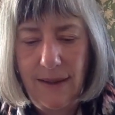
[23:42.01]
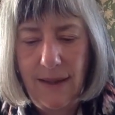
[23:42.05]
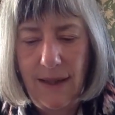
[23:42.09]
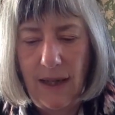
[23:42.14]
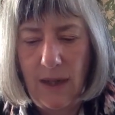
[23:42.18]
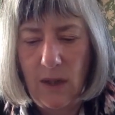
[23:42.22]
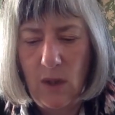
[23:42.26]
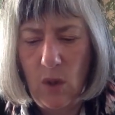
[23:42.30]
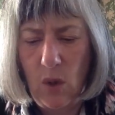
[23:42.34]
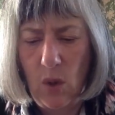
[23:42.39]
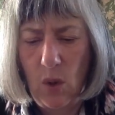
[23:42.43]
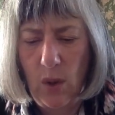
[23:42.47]

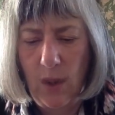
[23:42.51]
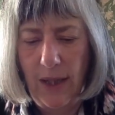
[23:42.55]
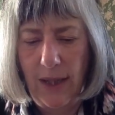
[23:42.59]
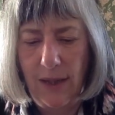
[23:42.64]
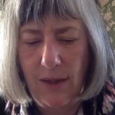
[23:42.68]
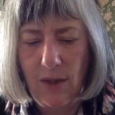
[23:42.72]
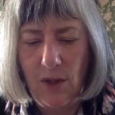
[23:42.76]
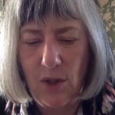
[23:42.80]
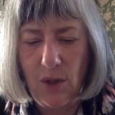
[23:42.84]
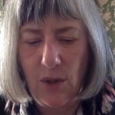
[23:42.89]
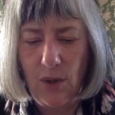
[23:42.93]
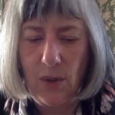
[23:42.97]

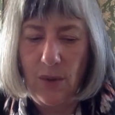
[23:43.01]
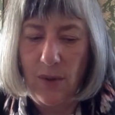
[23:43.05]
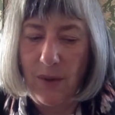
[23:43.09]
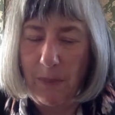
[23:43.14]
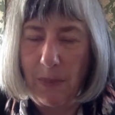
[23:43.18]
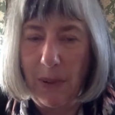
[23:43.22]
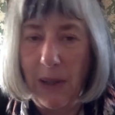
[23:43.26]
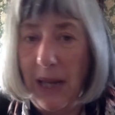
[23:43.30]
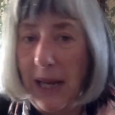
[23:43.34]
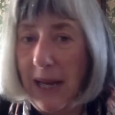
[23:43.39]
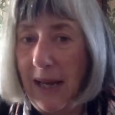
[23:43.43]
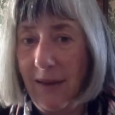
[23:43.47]
According to the
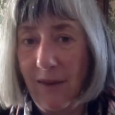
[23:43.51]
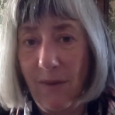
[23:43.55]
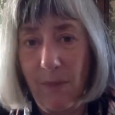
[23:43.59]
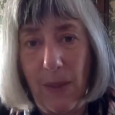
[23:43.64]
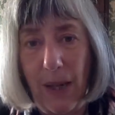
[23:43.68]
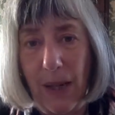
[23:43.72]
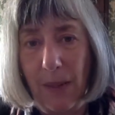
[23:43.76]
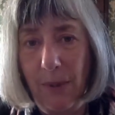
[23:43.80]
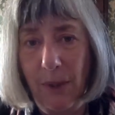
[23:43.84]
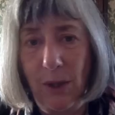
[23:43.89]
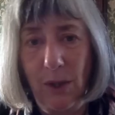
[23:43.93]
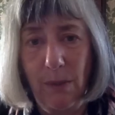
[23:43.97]
plans
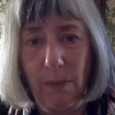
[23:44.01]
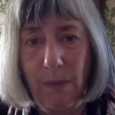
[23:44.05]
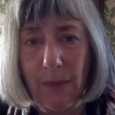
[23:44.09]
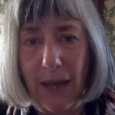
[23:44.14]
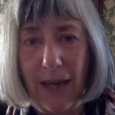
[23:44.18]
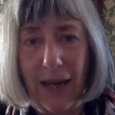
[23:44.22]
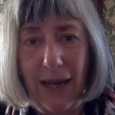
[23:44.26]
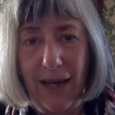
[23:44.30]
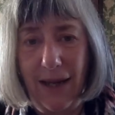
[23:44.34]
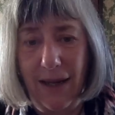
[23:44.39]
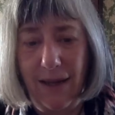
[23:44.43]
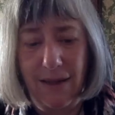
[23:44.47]
maybe you
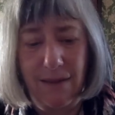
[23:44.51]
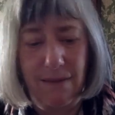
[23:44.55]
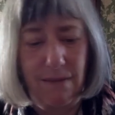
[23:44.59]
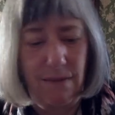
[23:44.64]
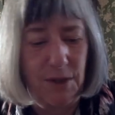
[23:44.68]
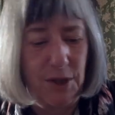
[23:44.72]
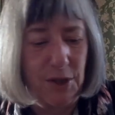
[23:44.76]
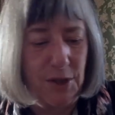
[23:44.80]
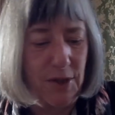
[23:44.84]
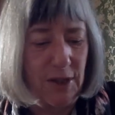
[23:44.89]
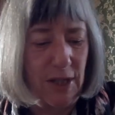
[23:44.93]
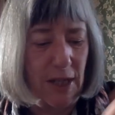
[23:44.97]

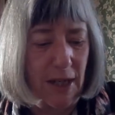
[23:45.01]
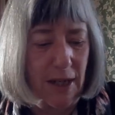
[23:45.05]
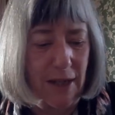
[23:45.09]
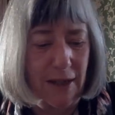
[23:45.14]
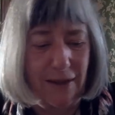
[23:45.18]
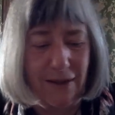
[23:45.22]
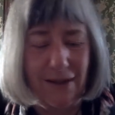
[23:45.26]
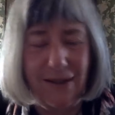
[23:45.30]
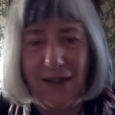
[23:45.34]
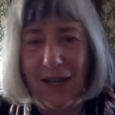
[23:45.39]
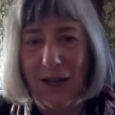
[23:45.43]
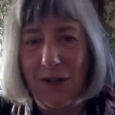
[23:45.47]
made
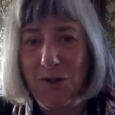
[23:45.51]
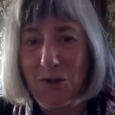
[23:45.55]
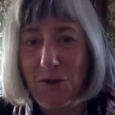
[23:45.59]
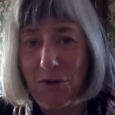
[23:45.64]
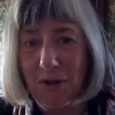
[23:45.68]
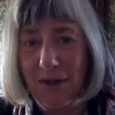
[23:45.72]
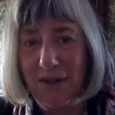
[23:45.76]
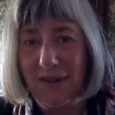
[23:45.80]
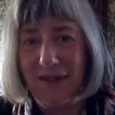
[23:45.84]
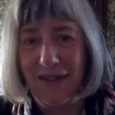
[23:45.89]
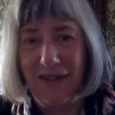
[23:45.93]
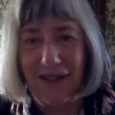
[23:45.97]

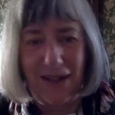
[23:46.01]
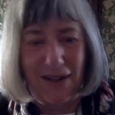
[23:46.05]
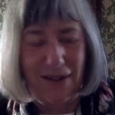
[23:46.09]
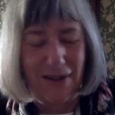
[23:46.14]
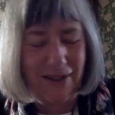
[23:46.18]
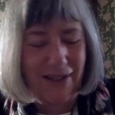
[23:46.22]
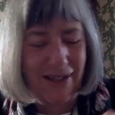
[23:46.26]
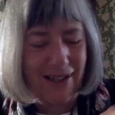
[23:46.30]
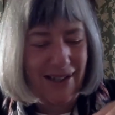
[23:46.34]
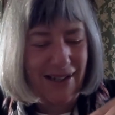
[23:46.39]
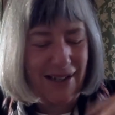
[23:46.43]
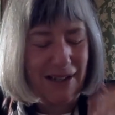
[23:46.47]
centuries ago,
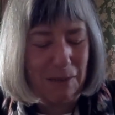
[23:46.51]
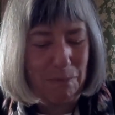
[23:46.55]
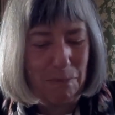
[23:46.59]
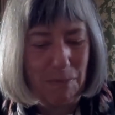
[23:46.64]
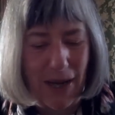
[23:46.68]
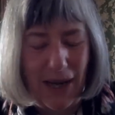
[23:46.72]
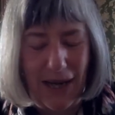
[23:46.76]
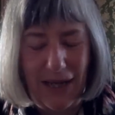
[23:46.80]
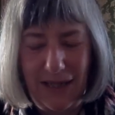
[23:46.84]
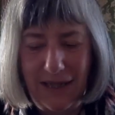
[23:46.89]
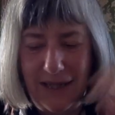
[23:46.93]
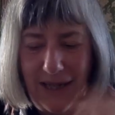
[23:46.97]

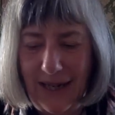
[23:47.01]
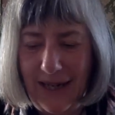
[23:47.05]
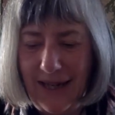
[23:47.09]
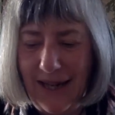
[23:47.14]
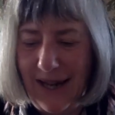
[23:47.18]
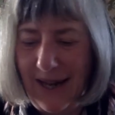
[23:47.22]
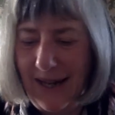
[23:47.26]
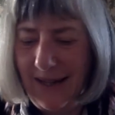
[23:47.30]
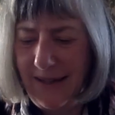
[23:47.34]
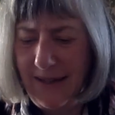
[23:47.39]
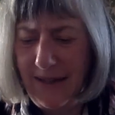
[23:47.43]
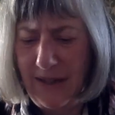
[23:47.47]
made
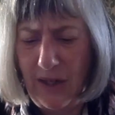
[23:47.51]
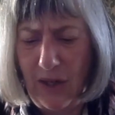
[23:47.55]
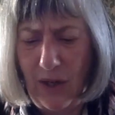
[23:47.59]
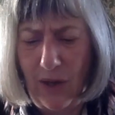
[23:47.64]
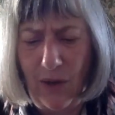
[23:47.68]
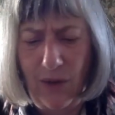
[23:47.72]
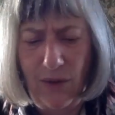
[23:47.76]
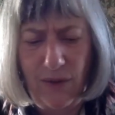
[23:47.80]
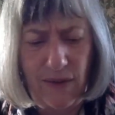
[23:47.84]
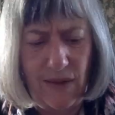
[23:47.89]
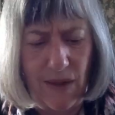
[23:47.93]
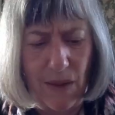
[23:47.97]
decades
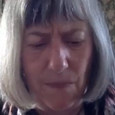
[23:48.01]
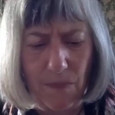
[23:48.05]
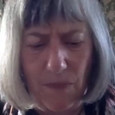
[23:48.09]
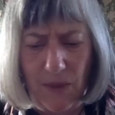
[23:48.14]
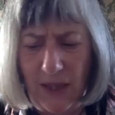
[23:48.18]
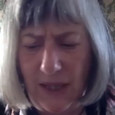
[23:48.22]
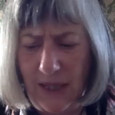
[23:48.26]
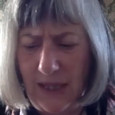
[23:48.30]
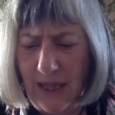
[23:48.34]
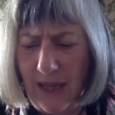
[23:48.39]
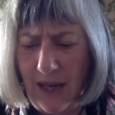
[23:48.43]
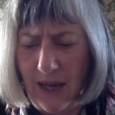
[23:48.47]
ago,
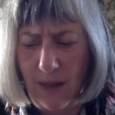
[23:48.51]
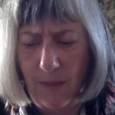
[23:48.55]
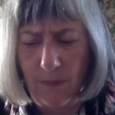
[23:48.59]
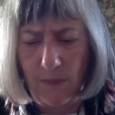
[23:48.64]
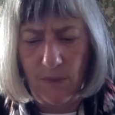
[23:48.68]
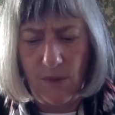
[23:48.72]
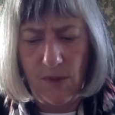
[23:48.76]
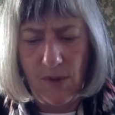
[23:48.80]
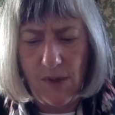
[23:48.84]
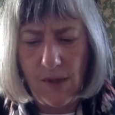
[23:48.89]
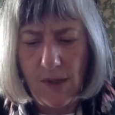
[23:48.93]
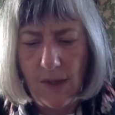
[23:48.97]
something
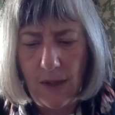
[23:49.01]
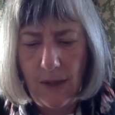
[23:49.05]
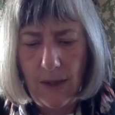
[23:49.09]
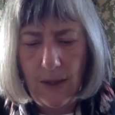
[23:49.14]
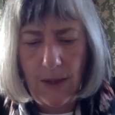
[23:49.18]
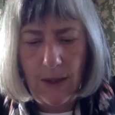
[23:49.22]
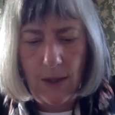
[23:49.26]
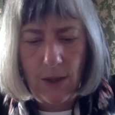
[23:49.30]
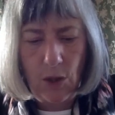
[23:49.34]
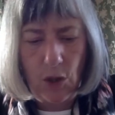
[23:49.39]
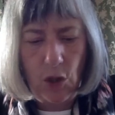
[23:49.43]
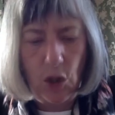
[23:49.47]
comes
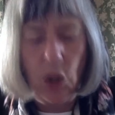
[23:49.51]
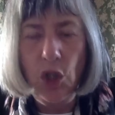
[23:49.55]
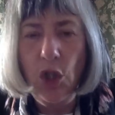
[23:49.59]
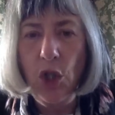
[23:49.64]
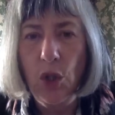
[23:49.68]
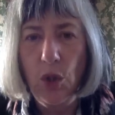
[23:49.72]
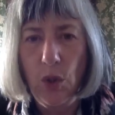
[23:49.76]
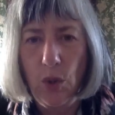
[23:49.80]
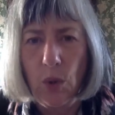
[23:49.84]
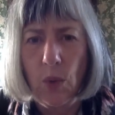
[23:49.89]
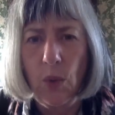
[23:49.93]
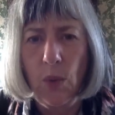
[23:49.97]
to
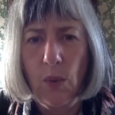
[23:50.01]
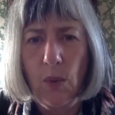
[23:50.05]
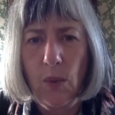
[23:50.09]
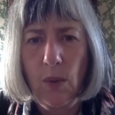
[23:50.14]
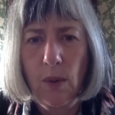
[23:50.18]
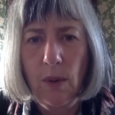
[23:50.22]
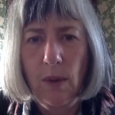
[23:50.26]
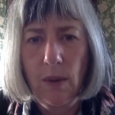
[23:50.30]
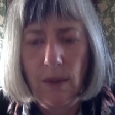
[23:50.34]
you.